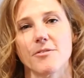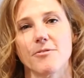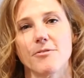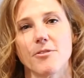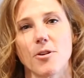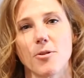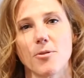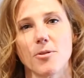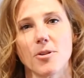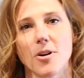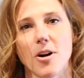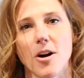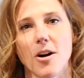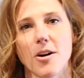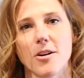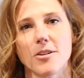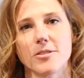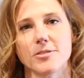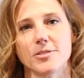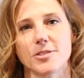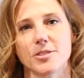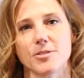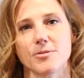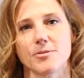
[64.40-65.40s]
a phone
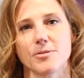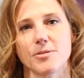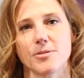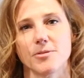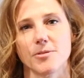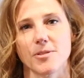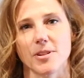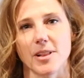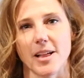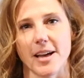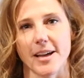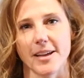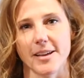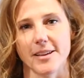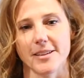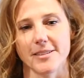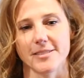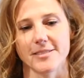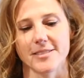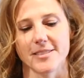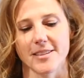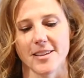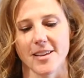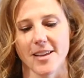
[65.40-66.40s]
call to a new
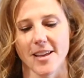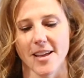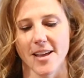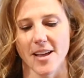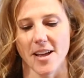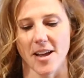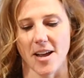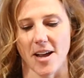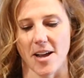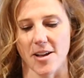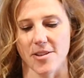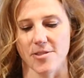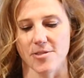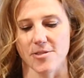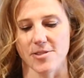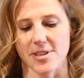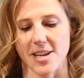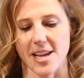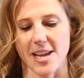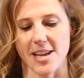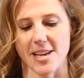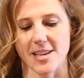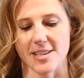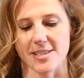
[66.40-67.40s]
client. Other
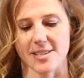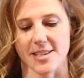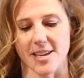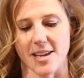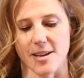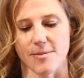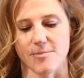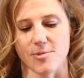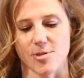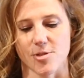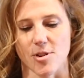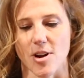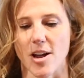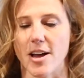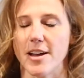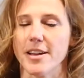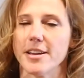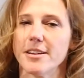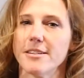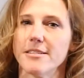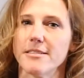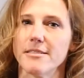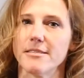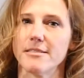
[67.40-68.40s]
days I'm
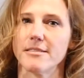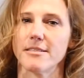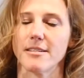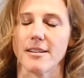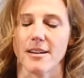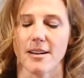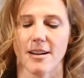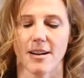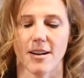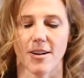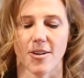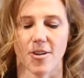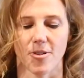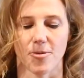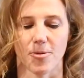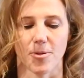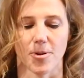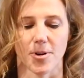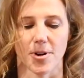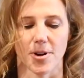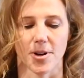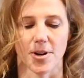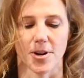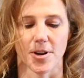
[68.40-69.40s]
drawing
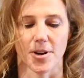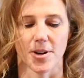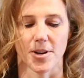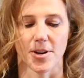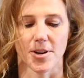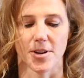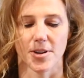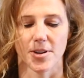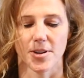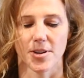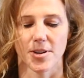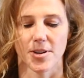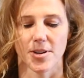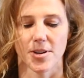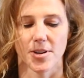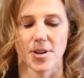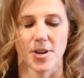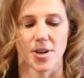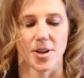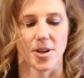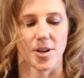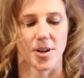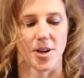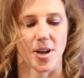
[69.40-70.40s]
or
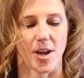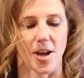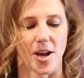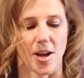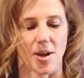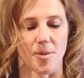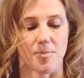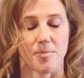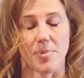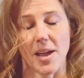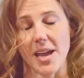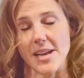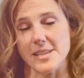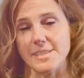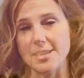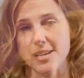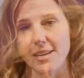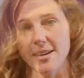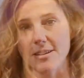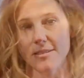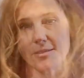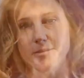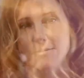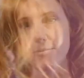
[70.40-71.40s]

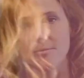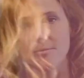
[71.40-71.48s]
painting